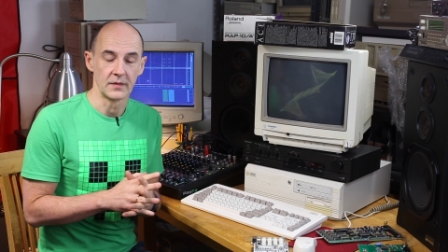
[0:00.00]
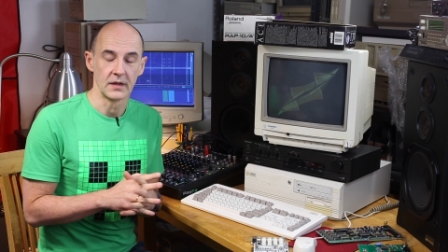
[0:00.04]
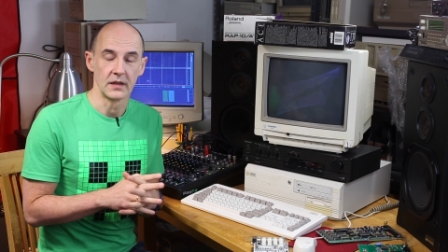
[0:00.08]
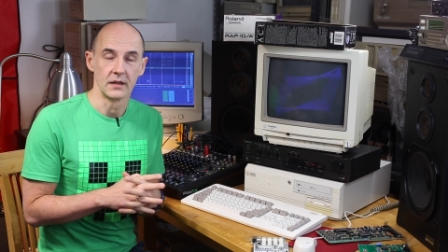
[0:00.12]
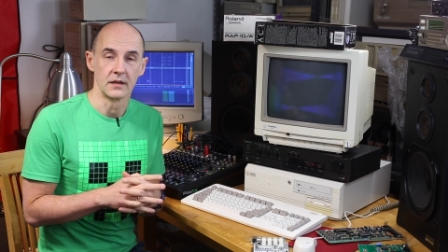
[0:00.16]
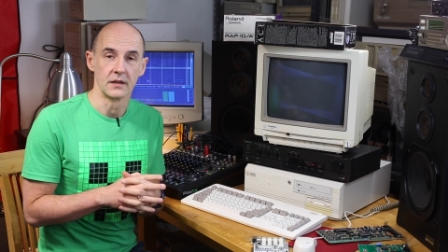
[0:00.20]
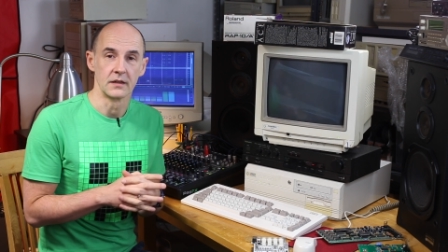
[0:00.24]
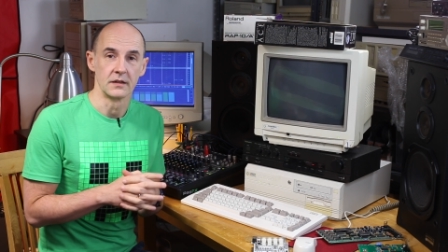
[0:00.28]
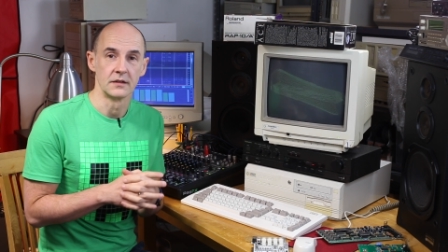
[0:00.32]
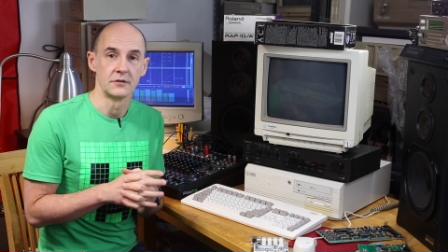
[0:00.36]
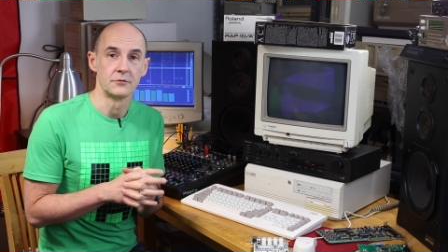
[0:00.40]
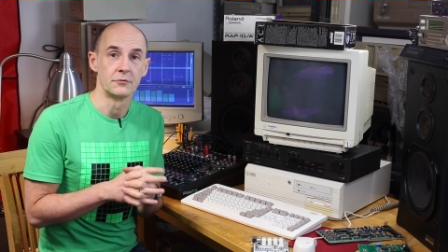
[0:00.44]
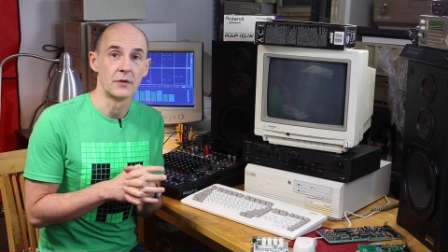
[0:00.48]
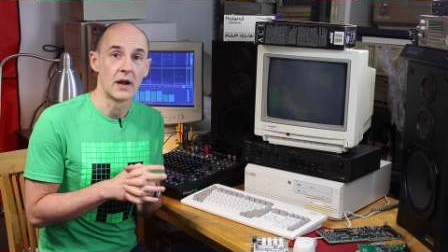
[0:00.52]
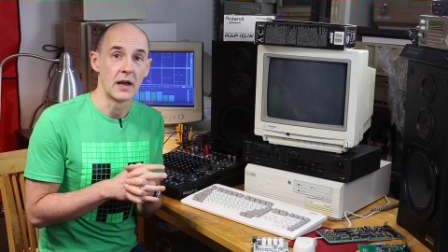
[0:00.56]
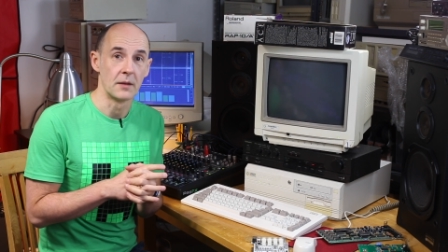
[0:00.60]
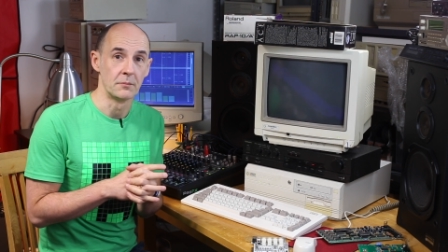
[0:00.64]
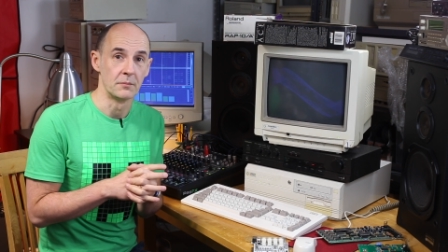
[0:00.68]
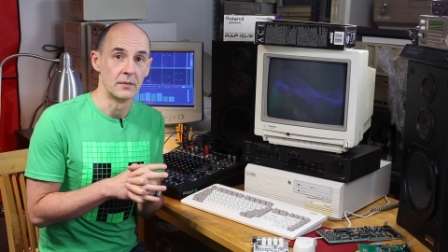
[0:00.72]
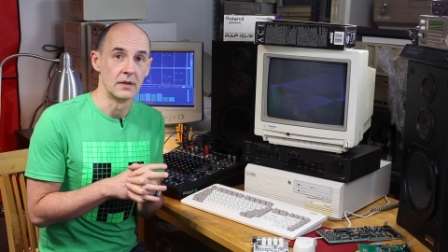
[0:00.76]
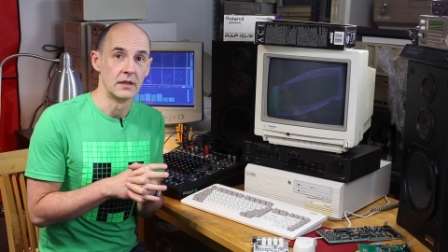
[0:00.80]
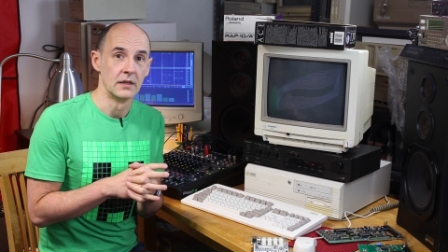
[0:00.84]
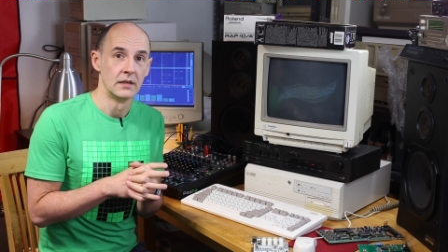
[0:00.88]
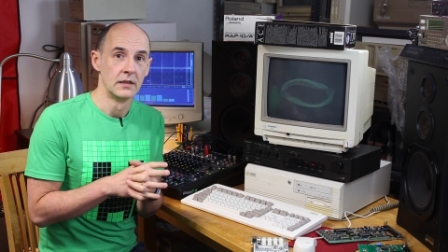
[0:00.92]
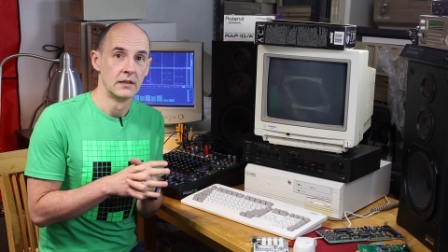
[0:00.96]
uh,
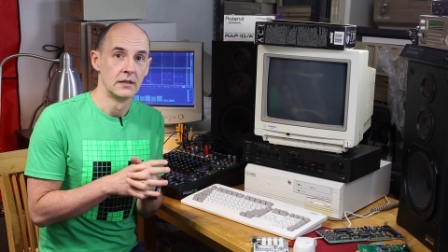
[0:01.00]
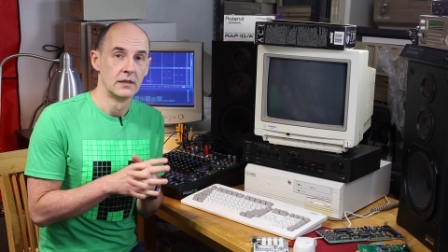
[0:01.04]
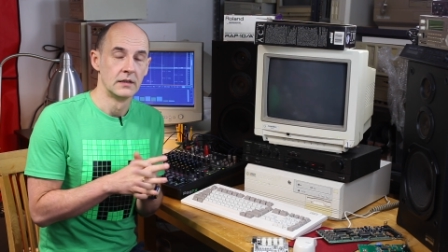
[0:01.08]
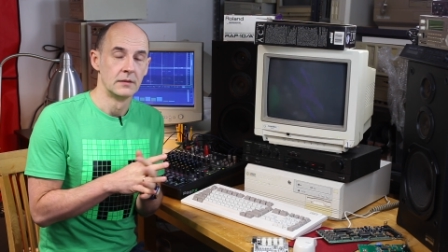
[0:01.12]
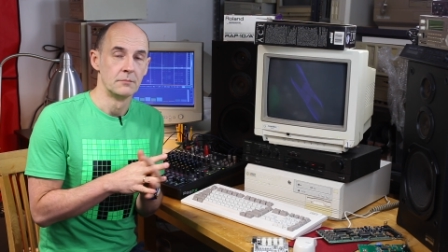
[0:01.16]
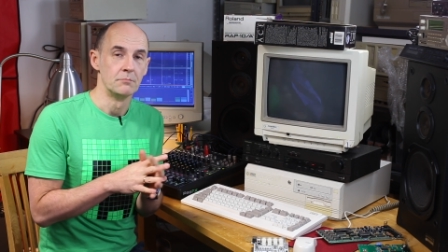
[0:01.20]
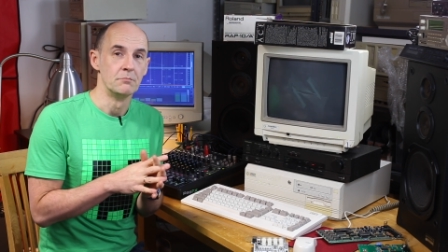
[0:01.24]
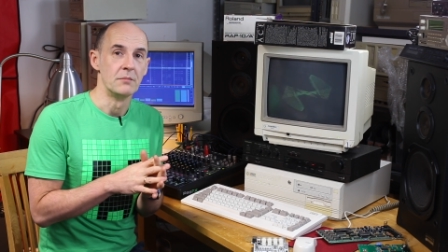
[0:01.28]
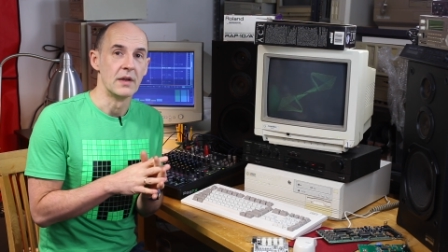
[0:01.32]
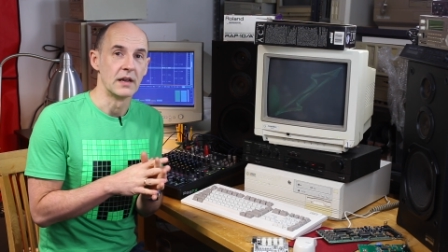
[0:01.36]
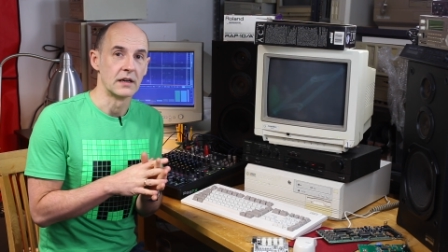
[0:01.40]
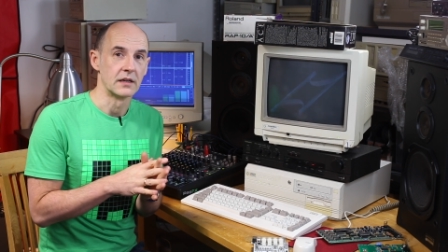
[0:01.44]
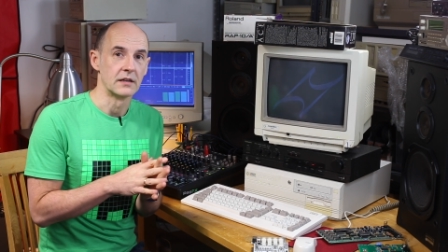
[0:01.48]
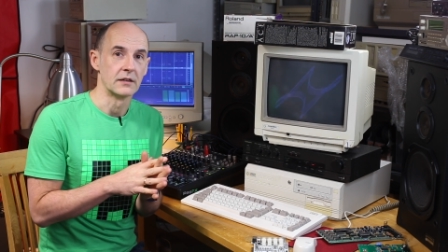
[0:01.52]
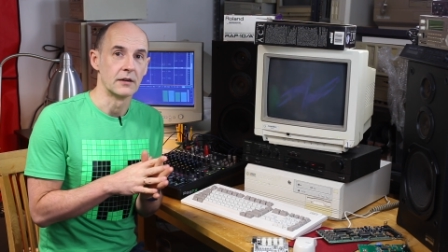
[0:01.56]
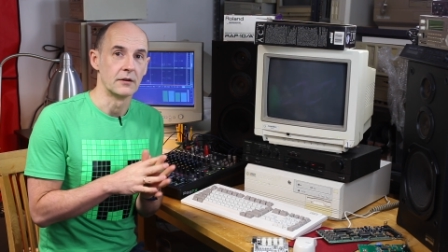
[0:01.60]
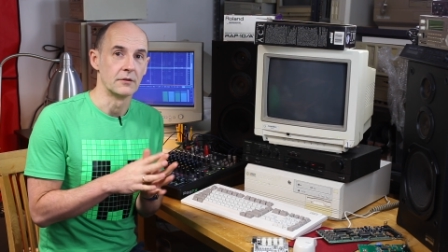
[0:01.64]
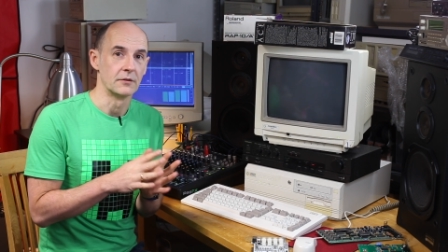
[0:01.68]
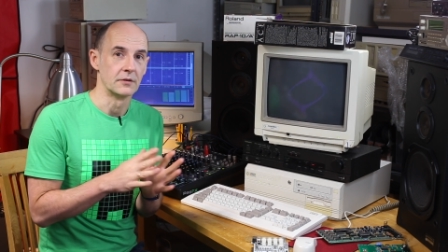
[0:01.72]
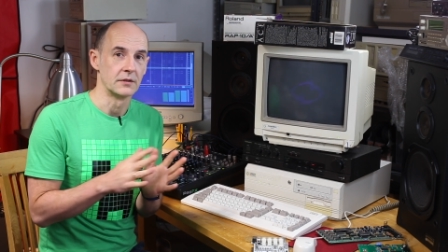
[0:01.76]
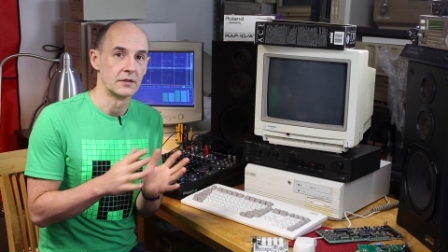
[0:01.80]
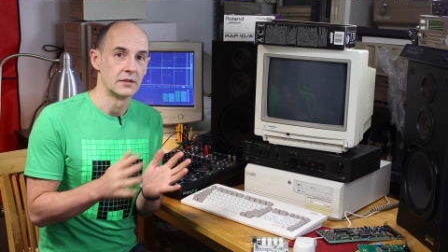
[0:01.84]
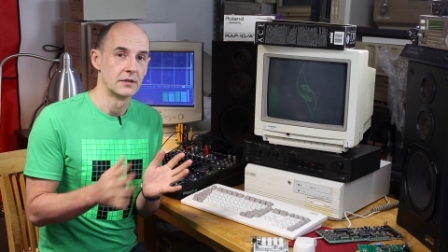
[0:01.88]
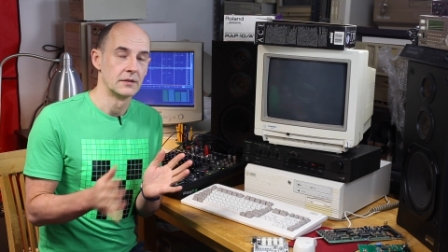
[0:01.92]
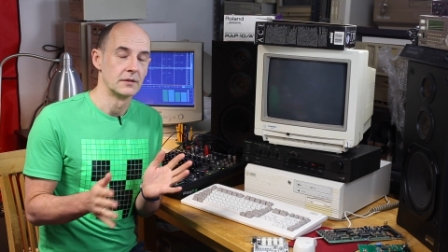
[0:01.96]
drum
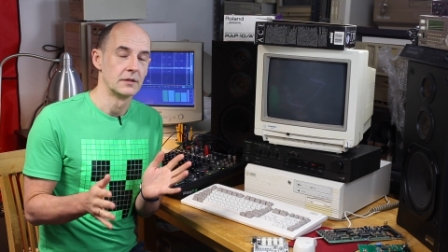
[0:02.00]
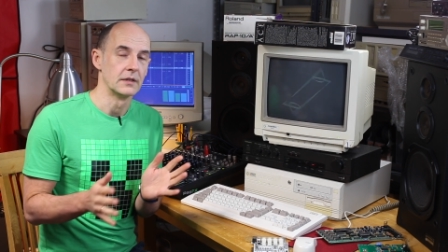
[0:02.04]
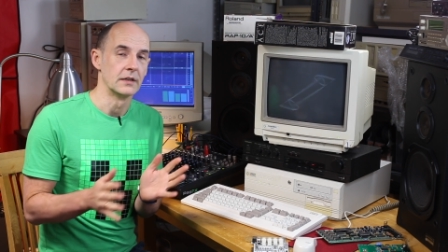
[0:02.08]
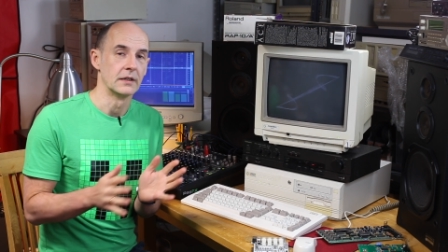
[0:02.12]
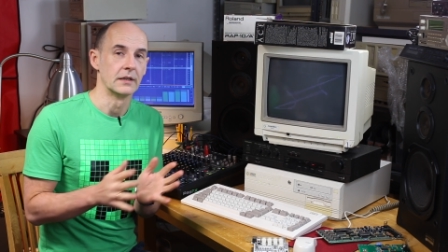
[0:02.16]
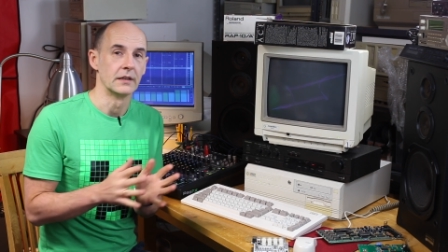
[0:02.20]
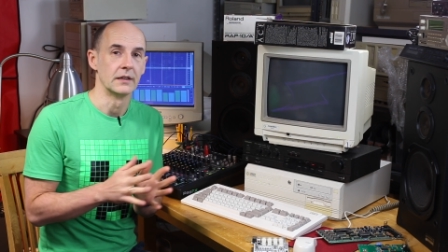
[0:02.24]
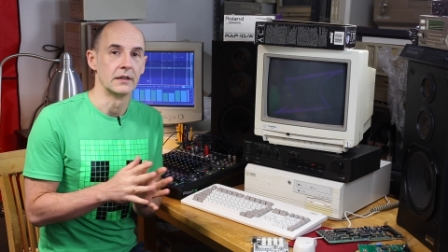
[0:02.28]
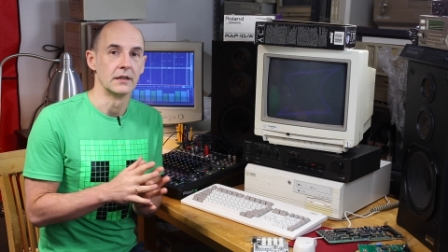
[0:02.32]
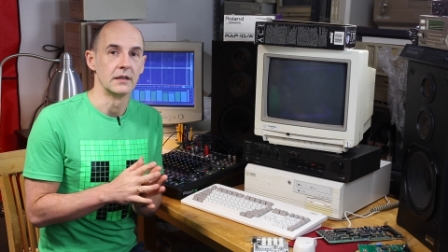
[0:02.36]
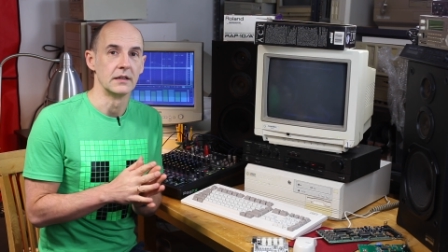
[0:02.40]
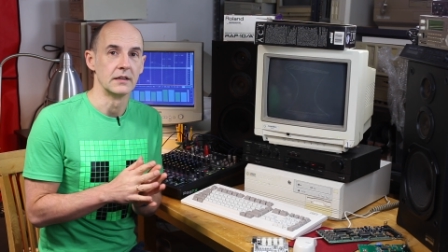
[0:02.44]
background uh,